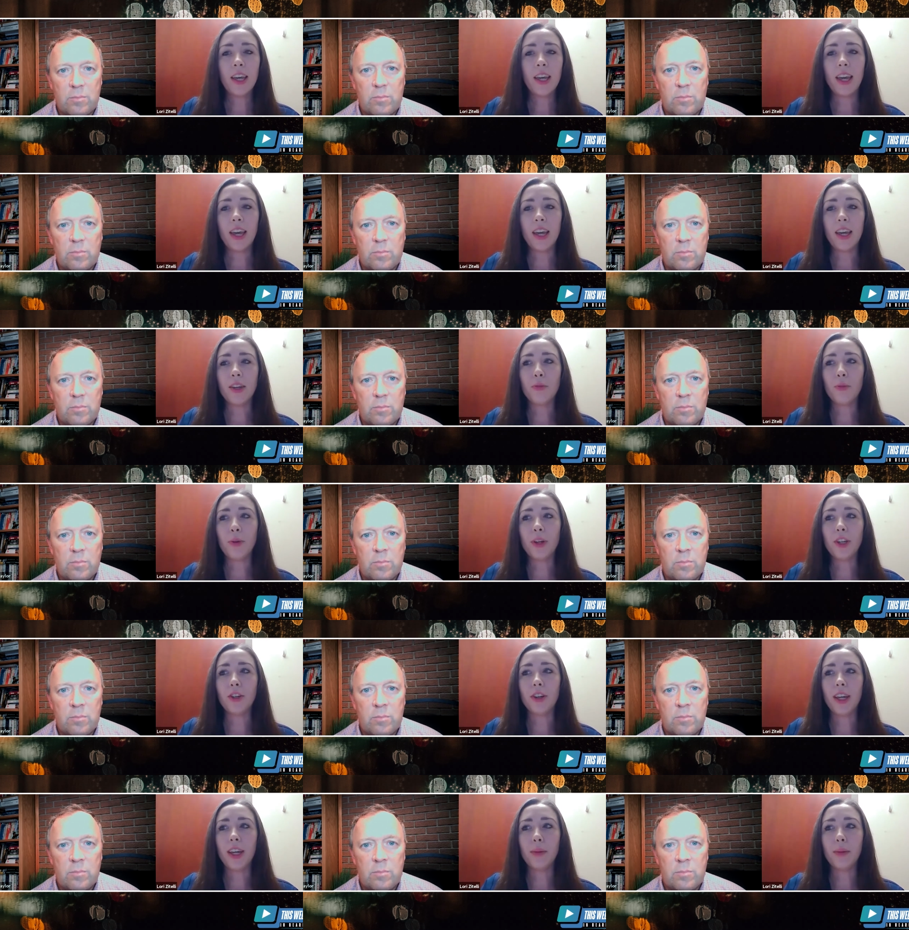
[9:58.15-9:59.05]
Speaker 1: And when
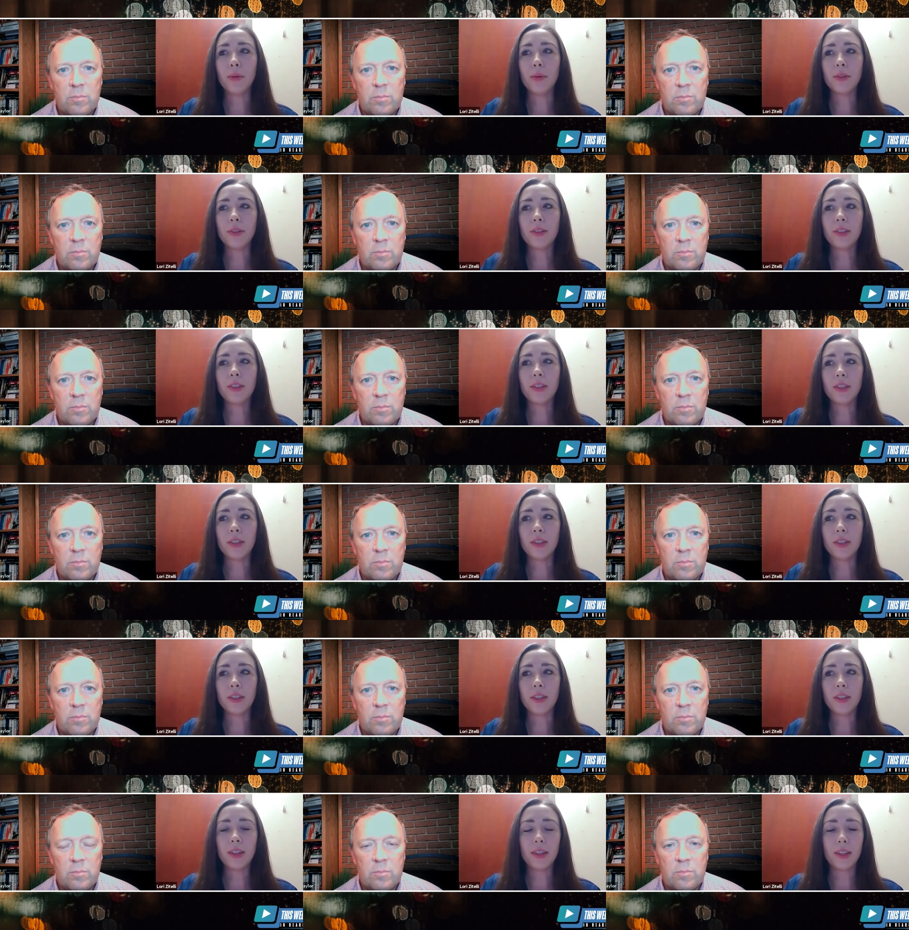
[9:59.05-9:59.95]
you're able
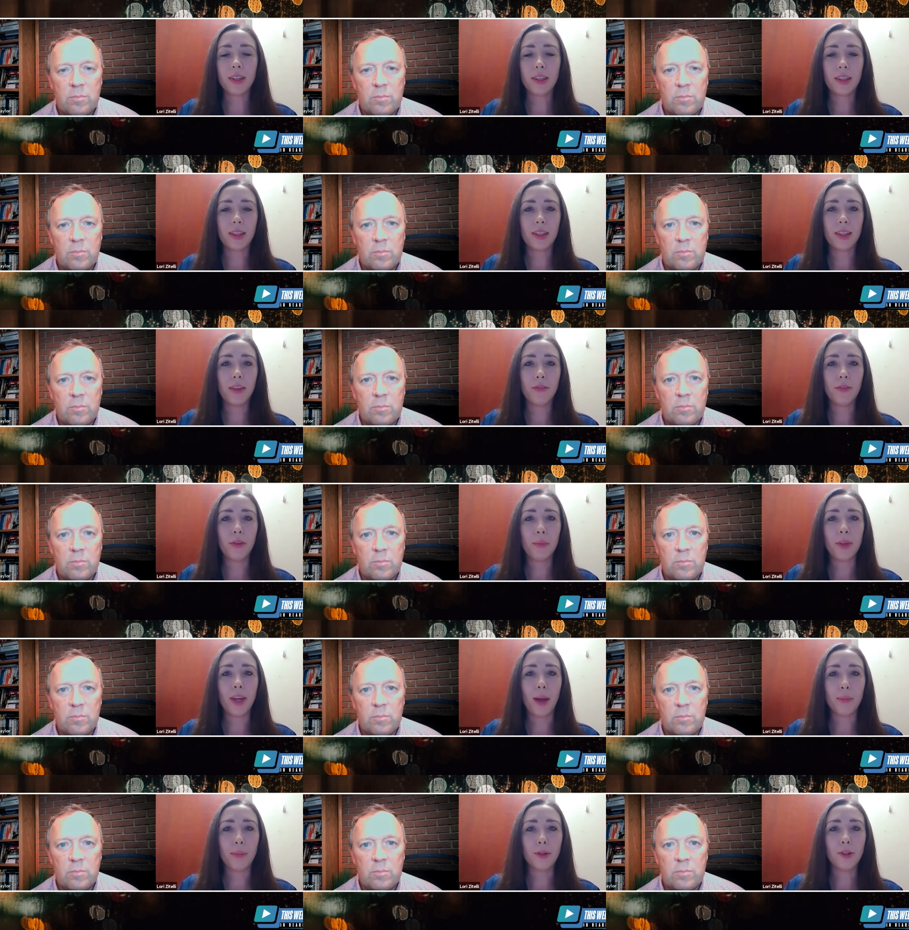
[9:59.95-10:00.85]
to give them
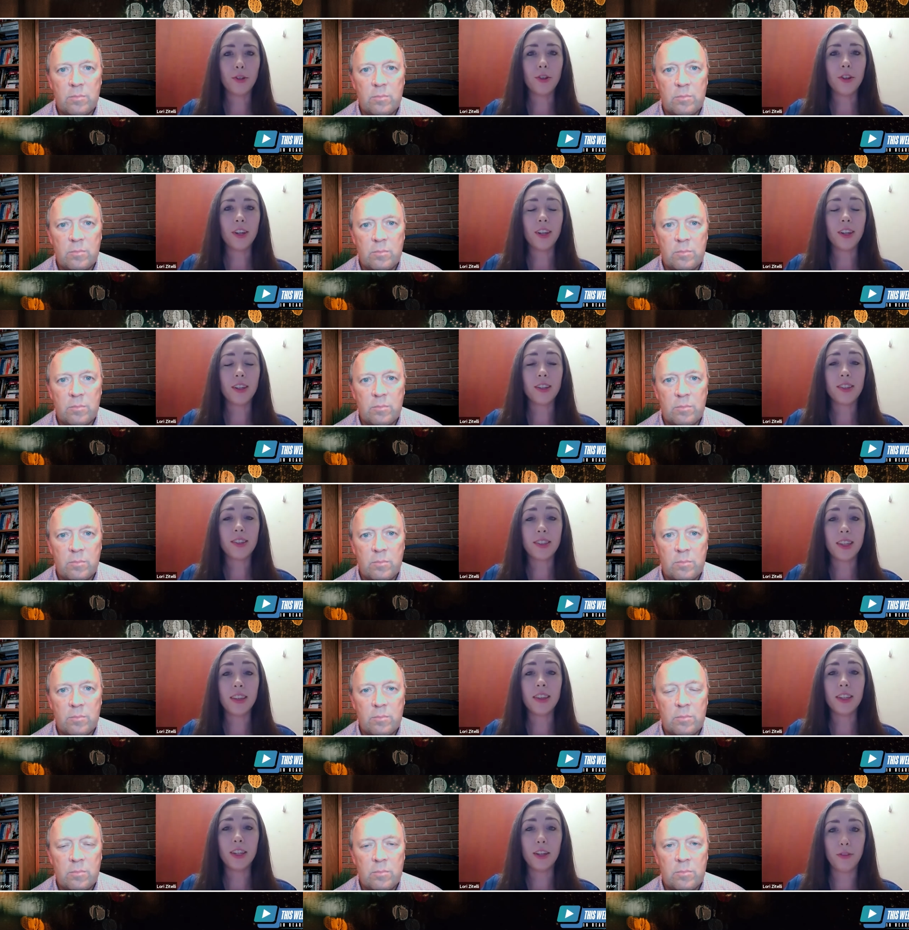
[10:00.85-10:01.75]
the opportunity to
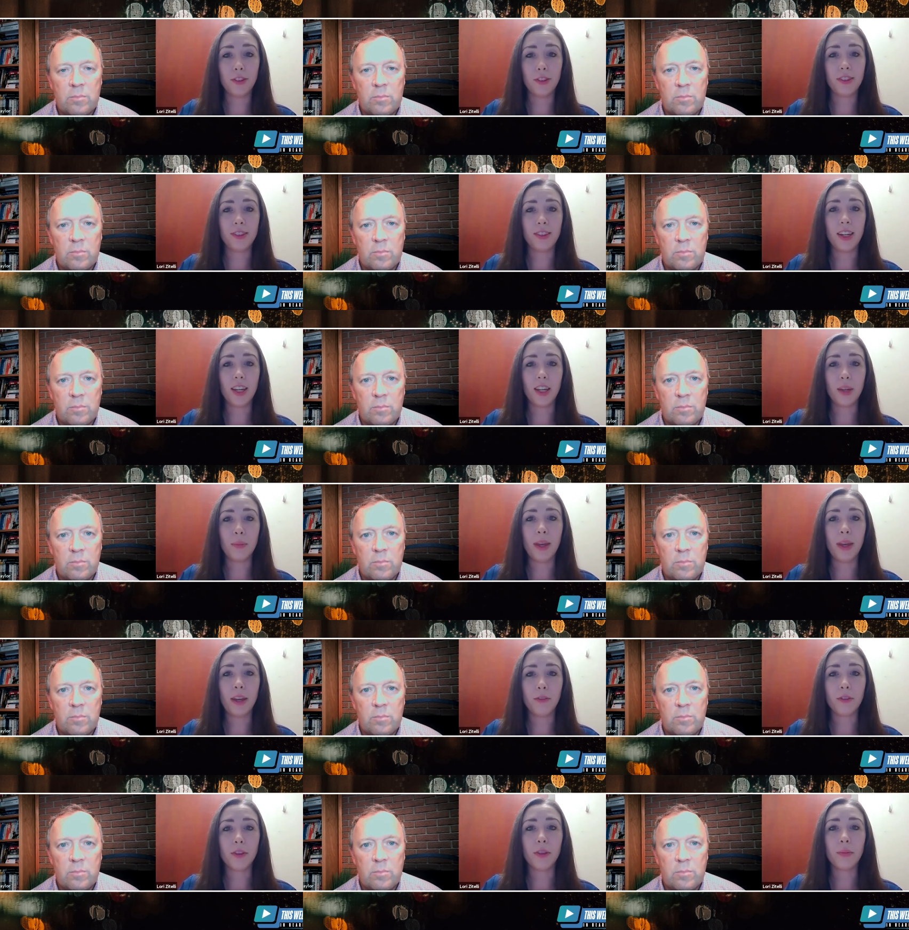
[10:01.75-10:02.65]
see the difference that it can
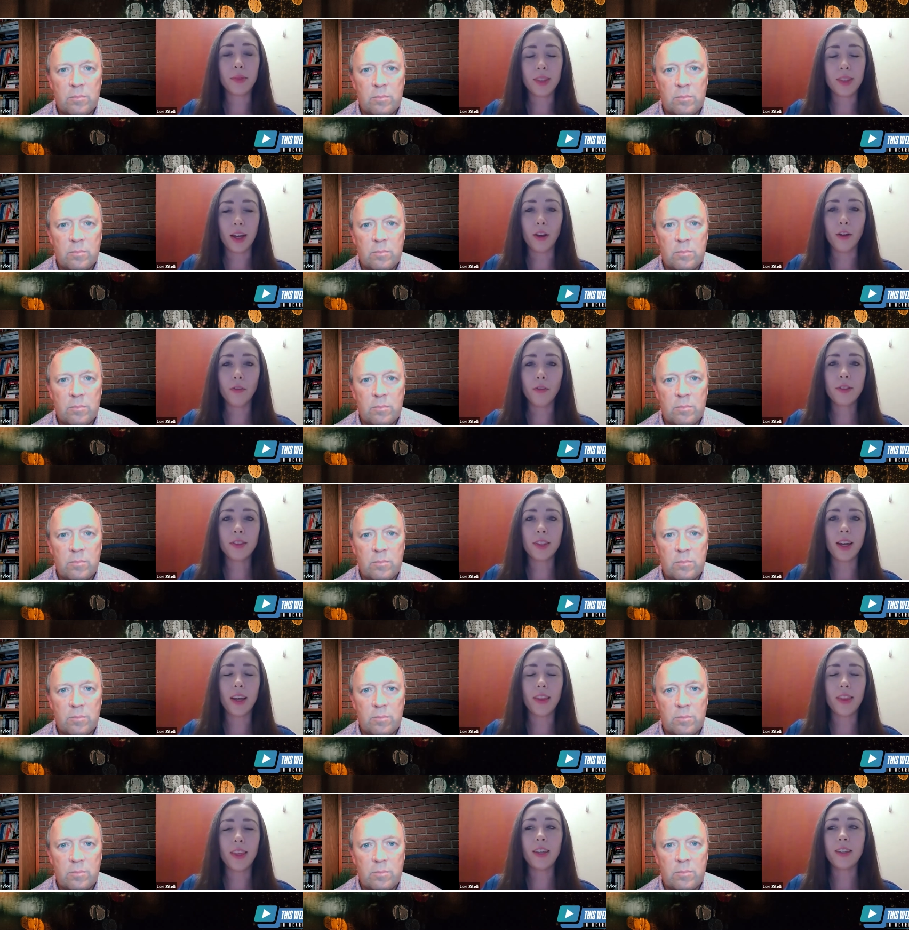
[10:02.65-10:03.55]
make for themselves.
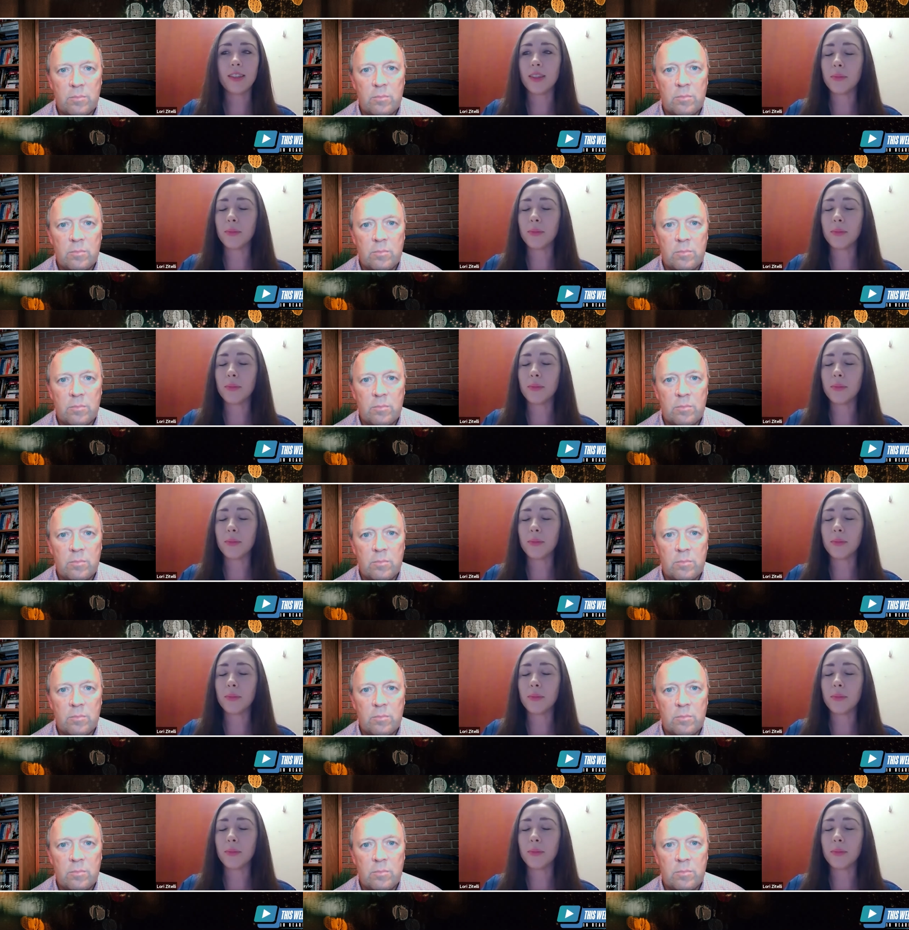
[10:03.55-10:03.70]
I think